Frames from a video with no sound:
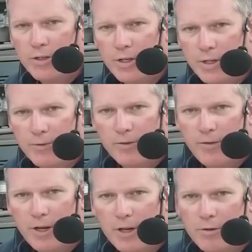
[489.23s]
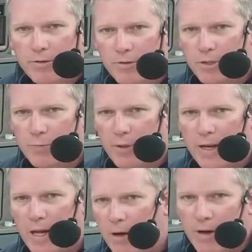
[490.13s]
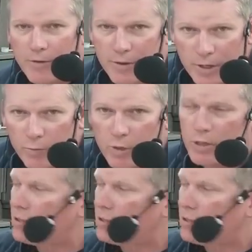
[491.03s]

in a different video to explain how everything works.